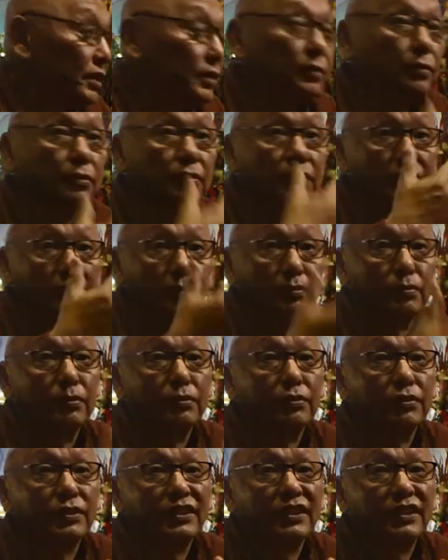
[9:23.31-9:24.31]
illusory
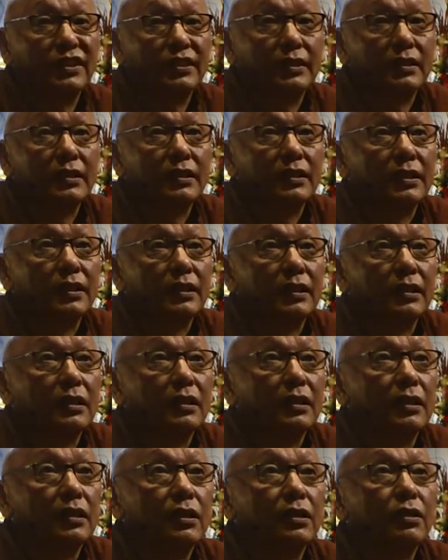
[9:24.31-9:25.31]
body.
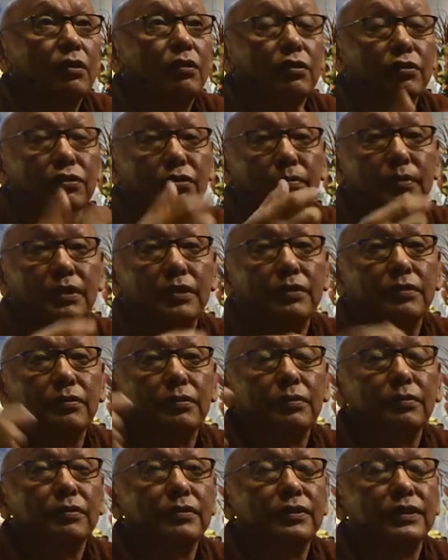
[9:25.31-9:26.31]
Ultimate
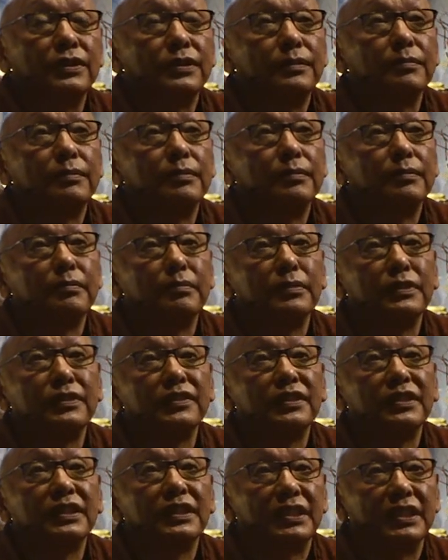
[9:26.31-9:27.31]
truth
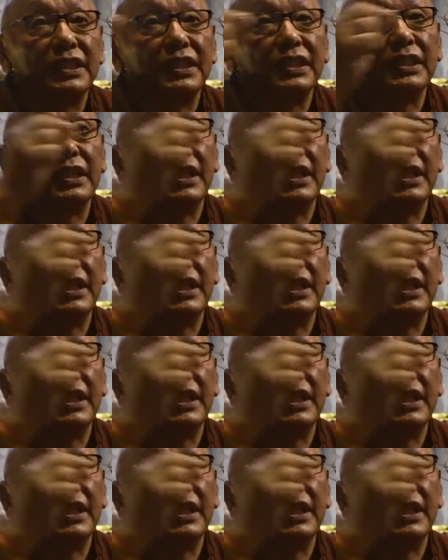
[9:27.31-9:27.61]
means clear